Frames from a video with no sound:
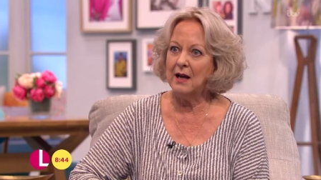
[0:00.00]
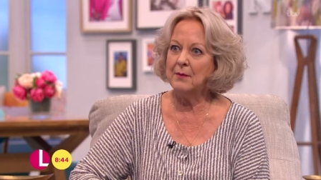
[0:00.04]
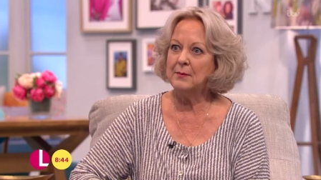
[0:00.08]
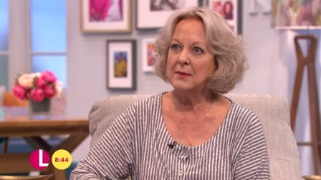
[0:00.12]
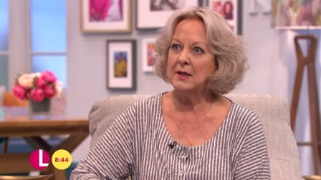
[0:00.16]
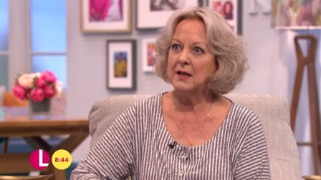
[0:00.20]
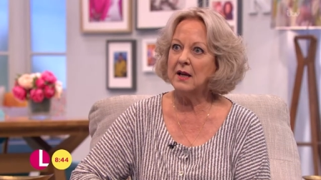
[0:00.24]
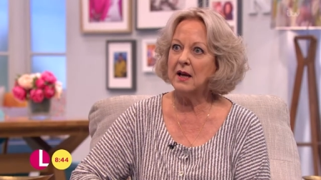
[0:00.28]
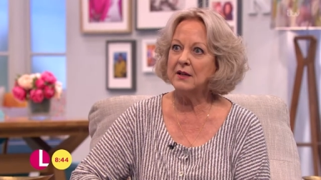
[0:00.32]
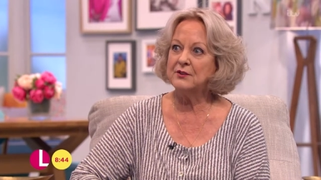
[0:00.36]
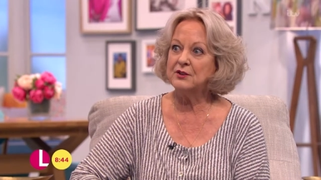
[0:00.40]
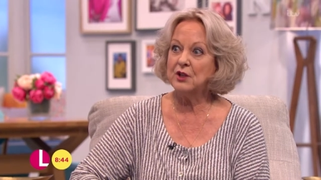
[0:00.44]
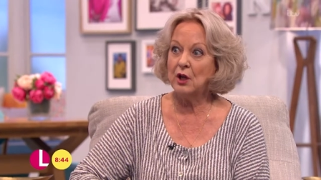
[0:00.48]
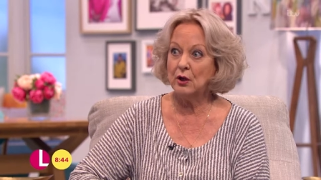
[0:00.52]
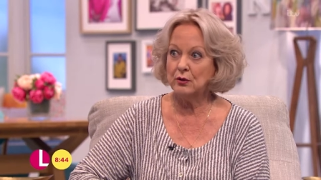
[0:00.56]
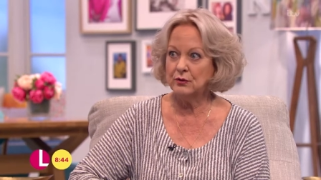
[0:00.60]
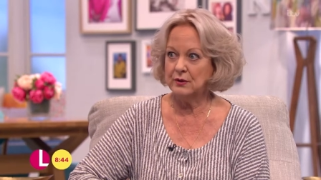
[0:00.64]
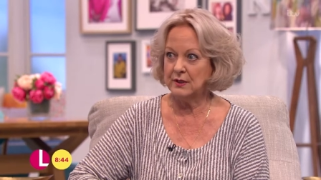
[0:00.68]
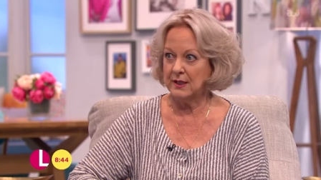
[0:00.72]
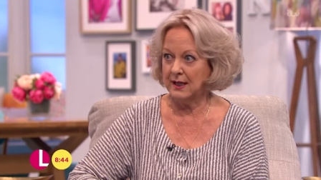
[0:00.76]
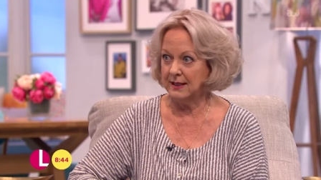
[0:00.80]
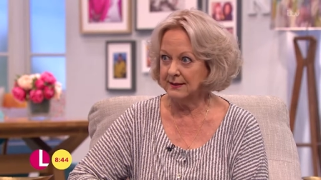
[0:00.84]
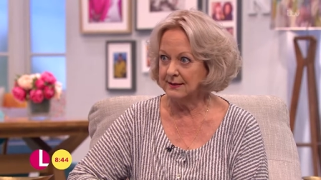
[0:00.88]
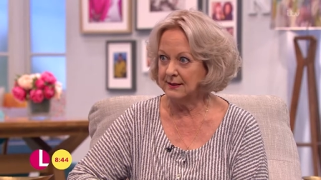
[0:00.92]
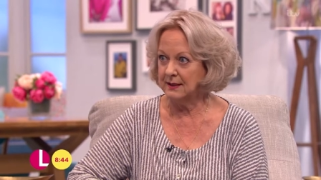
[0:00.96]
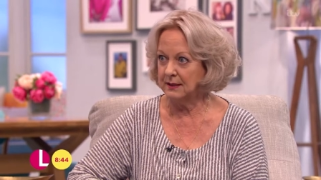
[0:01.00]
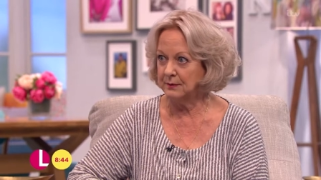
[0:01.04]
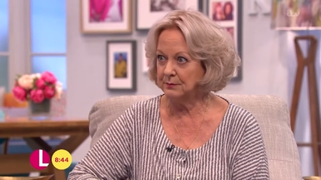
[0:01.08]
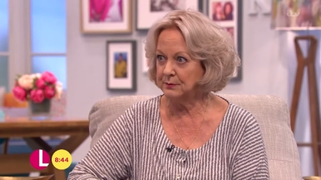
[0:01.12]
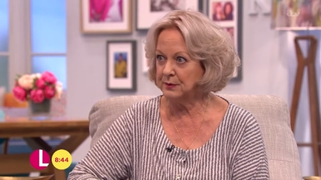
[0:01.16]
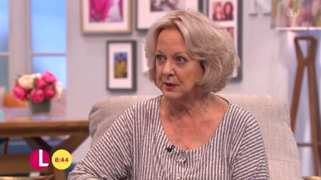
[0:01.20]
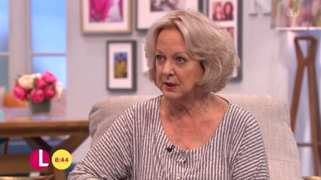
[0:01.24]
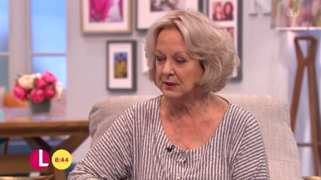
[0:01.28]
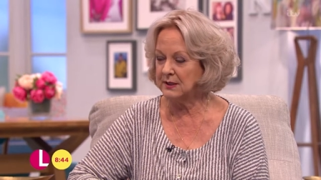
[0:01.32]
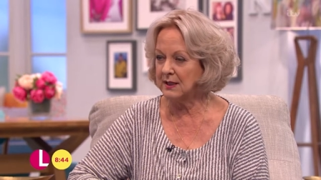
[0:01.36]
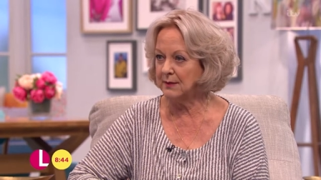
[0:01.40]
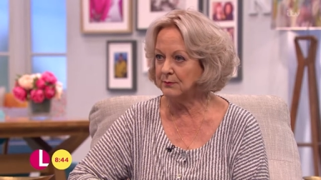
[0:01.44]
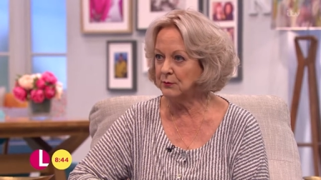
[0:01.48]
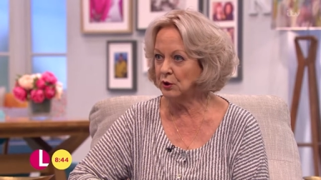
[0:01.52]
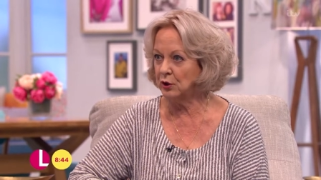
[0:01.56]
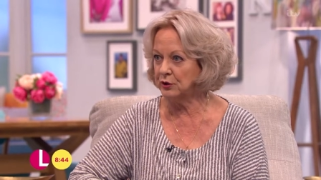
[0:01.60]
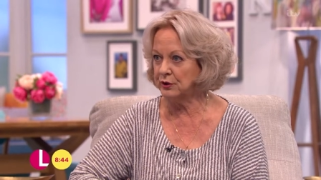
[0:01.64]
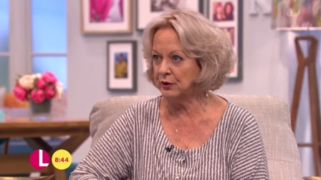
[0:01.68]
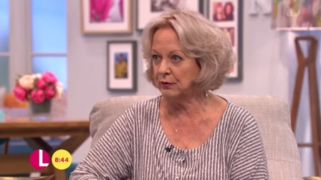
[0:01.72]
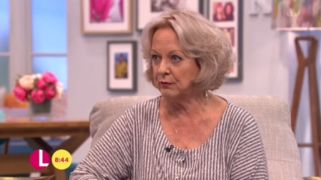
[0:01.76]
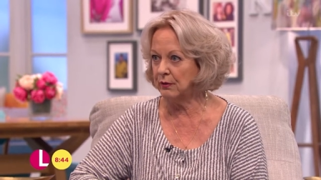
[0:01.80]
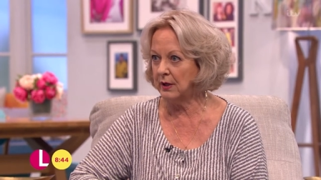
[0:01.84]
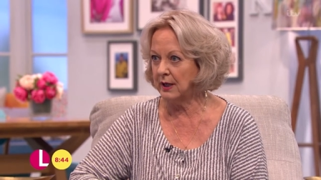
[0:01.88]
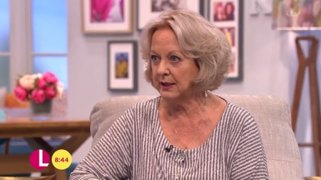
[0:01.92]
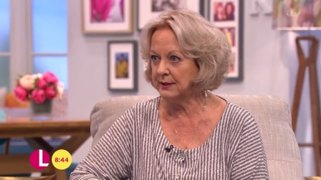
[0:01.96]
I mean, I don't ad lib because I'm
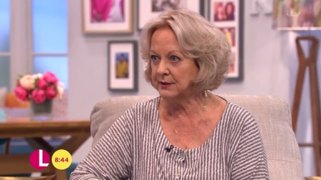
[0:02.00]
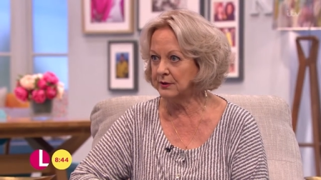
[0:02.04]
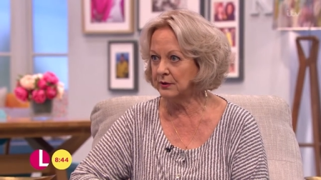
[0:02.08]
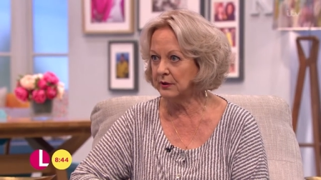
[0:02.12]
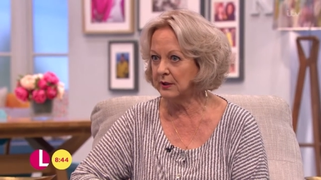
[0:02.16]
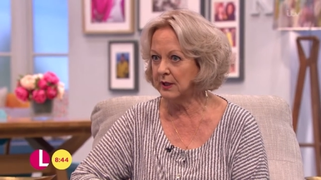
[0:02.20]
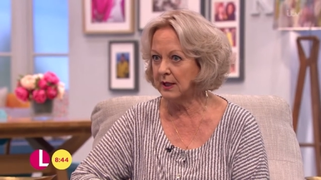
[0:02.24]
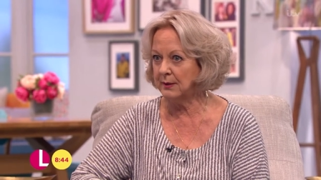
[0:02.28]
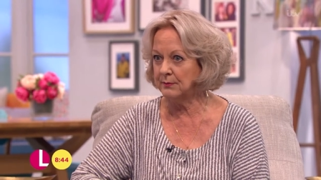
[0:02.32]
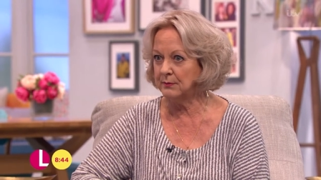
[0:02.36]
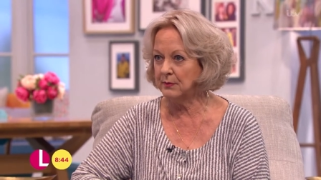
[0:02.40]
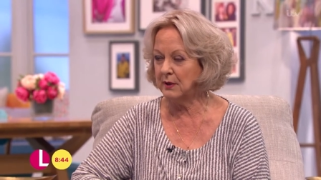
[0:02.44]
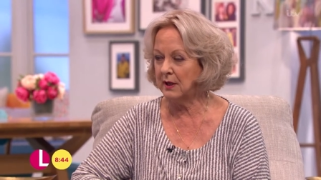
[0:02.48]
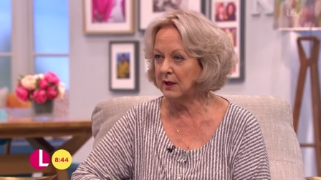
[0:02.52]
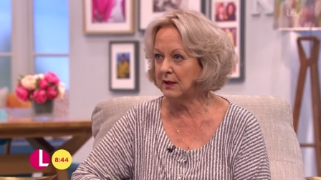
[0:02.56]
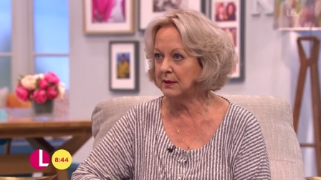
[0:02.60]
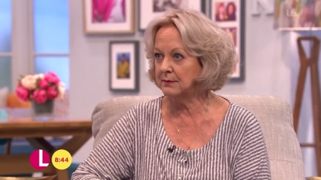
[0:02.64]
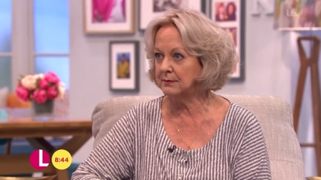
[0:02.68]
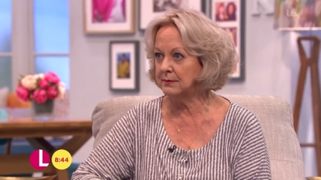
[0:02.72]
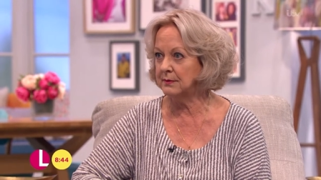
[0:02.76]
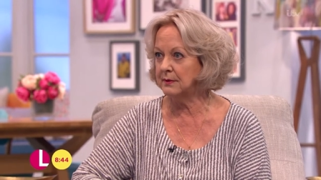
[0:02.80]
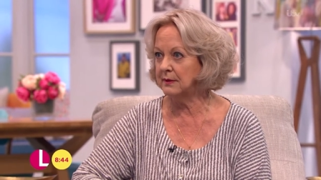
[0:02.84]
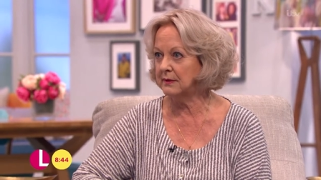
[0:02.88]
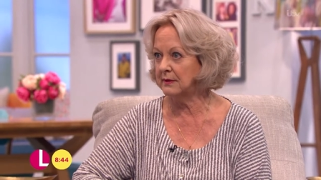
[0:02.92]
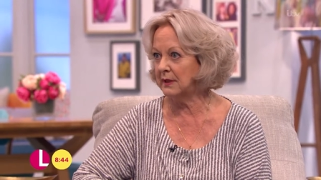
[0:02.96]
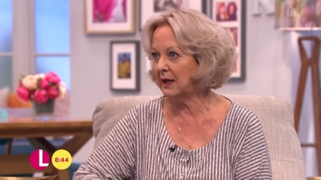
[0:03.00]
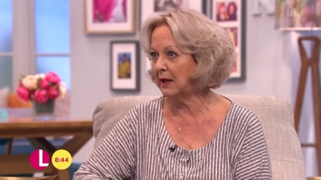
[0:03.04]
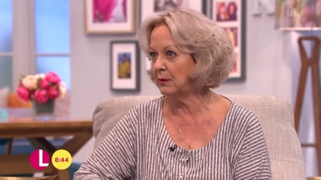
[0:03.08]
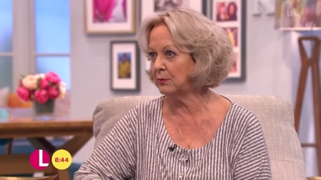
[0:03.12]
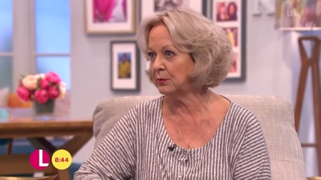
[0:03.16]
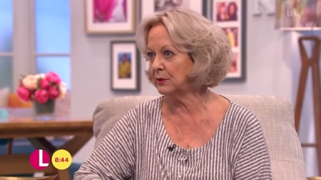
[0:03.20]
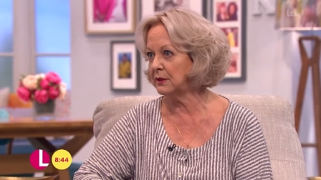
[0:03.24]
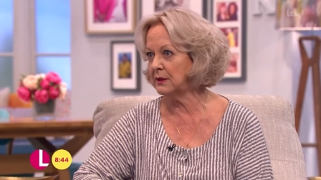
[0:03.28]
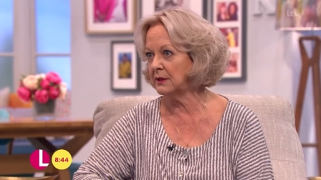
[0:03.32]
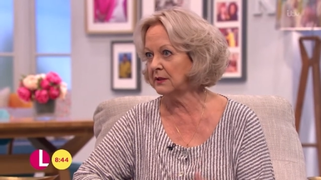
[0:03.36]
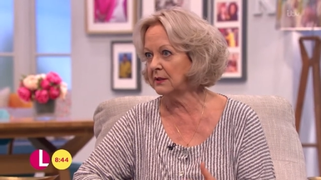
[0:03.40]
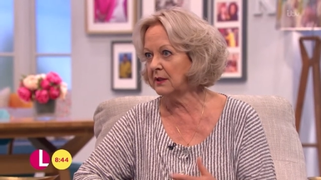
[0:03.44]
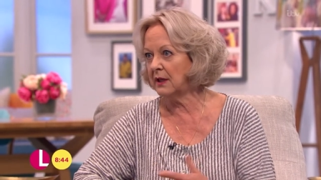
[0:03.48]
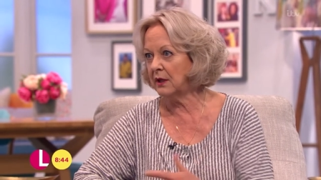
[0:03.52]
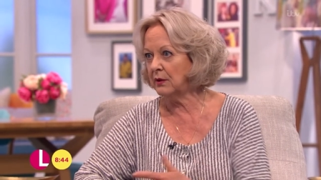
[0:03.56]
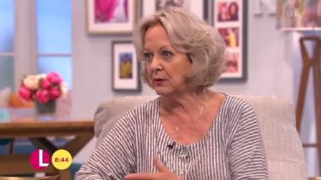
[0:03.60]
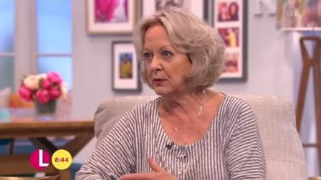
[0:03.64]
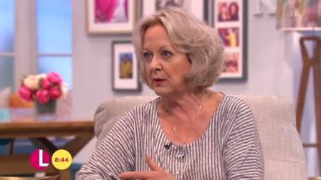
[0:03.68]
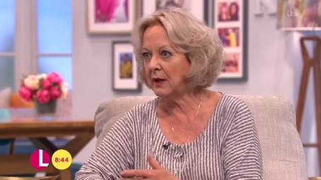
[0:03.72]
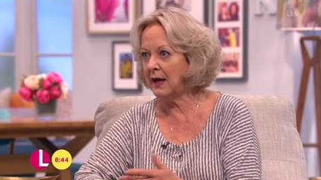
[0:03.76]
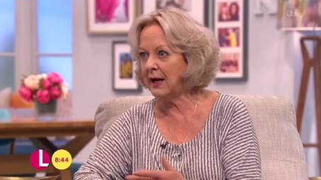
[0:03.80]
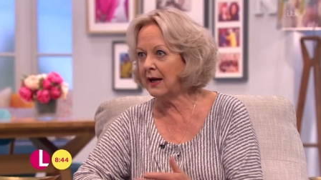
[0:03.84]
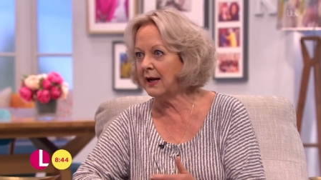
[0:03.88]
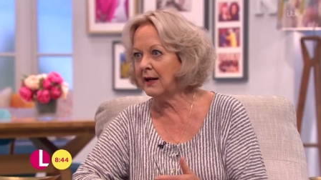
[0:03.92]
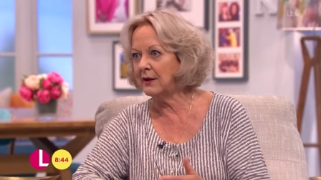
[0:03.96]
not a writer and I'm, I, I wouldn't
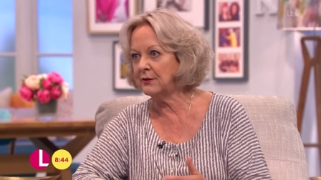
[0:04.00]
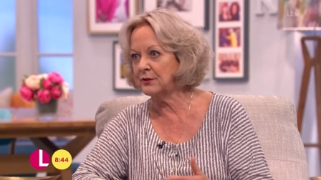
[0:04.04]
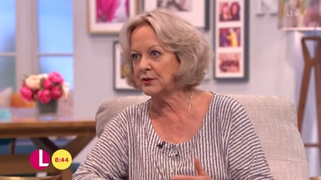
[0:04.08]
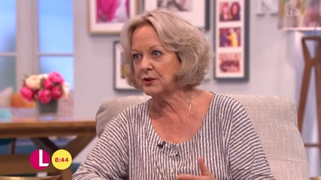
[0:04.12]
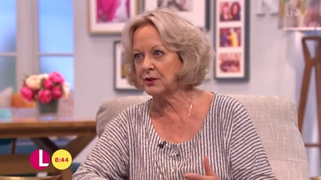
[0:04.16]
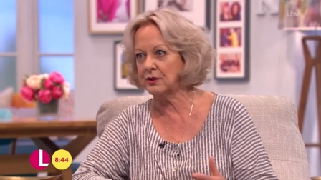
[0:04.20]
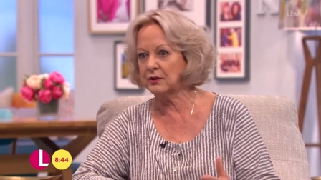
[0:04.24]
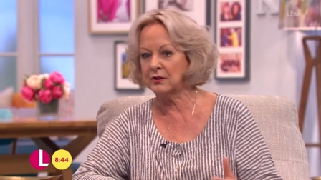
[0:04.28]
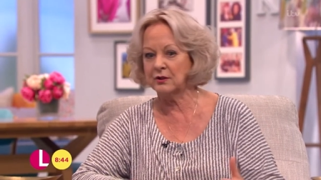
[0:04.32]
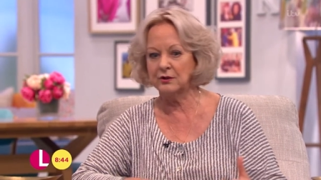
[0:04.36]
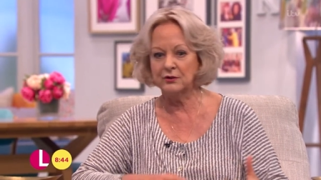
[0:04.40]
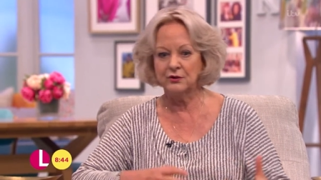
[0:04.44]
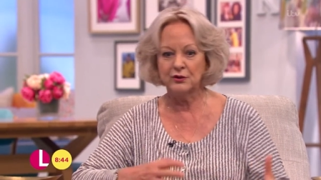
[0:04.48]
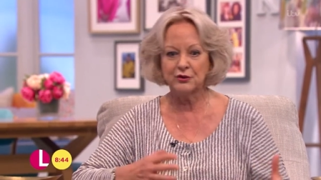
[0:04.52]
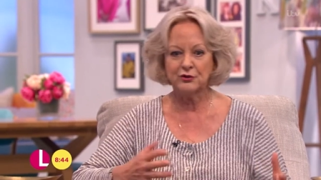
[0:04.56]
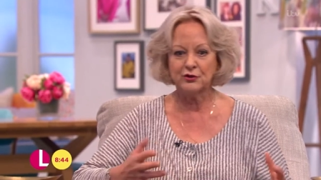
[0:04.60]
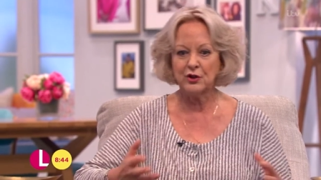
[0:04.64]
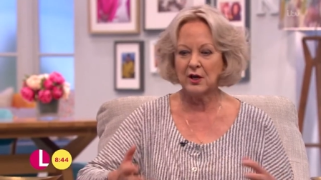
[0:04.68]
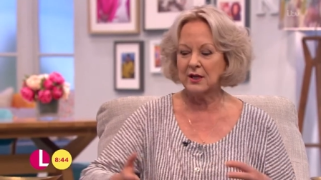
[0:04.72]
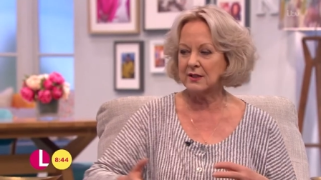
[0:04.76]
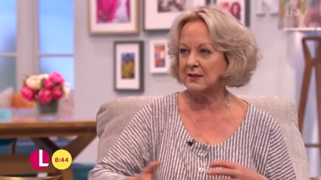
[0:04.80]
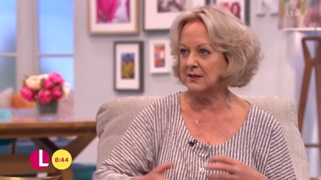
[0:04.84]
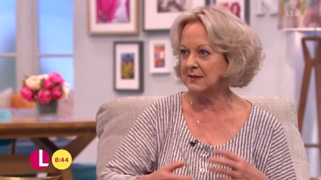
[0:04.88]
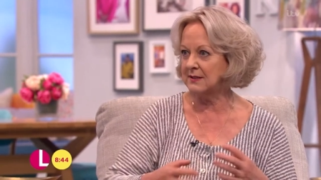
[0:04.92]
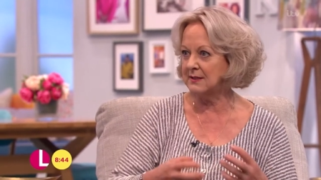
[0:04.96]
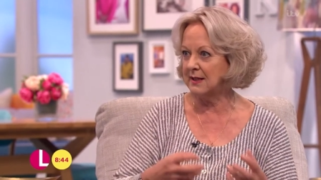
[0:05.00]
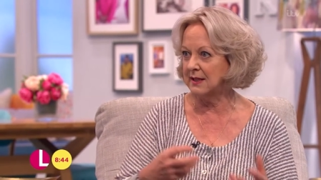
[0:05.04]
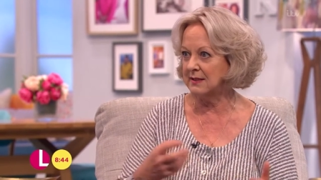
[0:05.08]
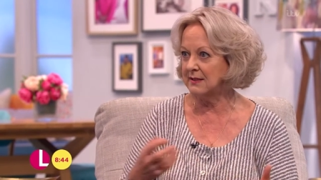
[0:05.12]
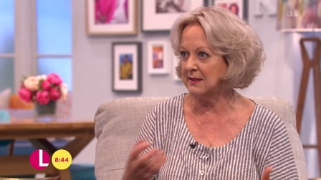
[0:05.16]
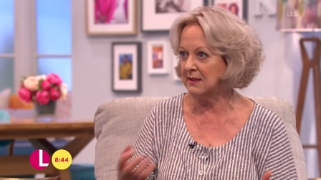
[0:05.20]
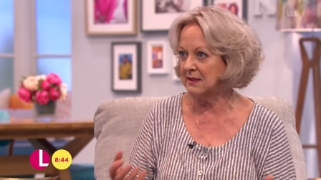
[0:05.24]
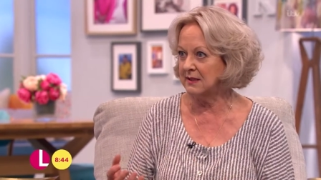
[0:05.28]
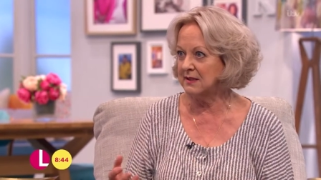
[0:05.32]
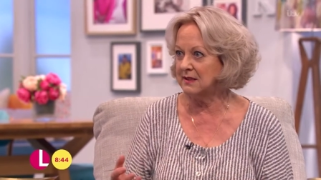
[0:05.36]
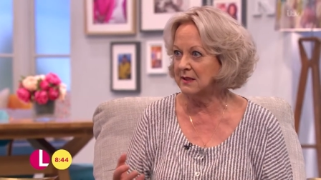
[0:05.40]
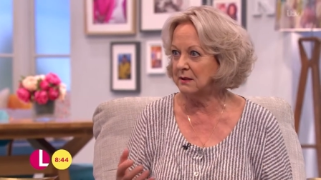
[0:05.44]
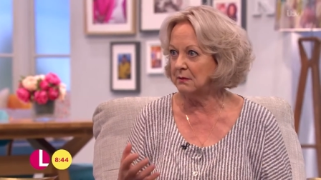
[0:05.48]
know how to construct a sentence